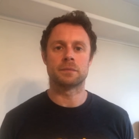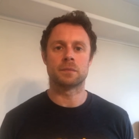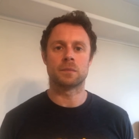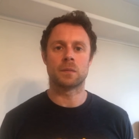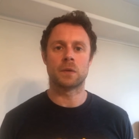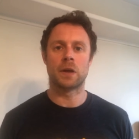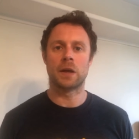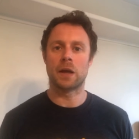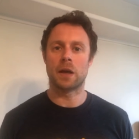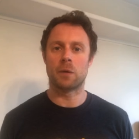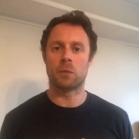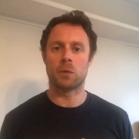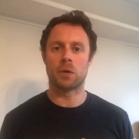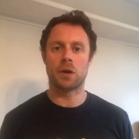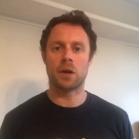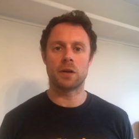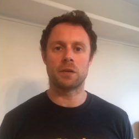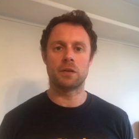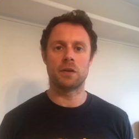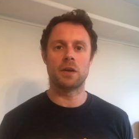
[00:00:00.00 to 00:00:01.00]
Again, we're
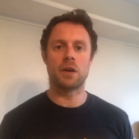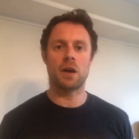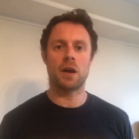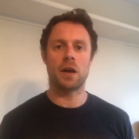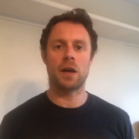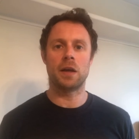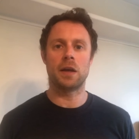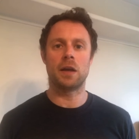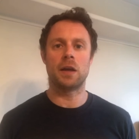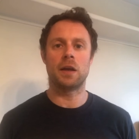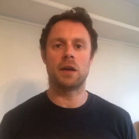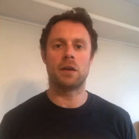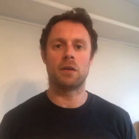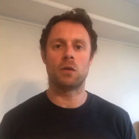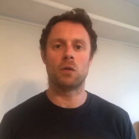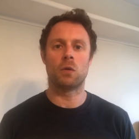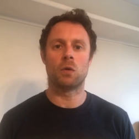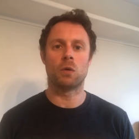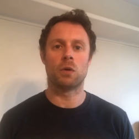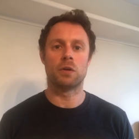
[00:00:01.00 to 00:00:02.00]
not denying it
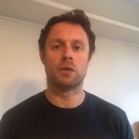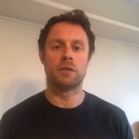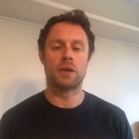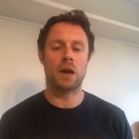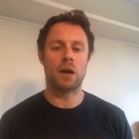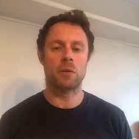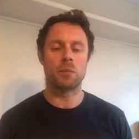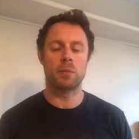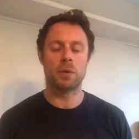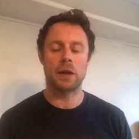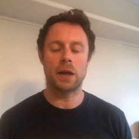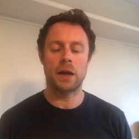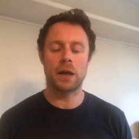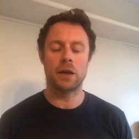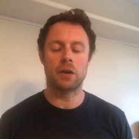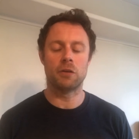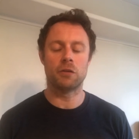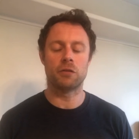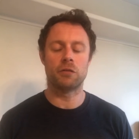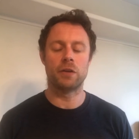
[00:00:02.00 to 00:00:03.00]
or
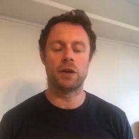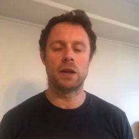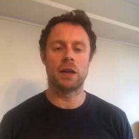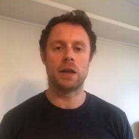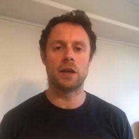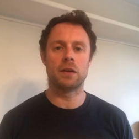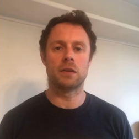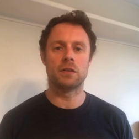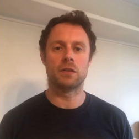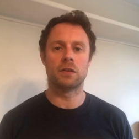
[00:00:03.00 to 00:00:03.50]
downplaying your feelings.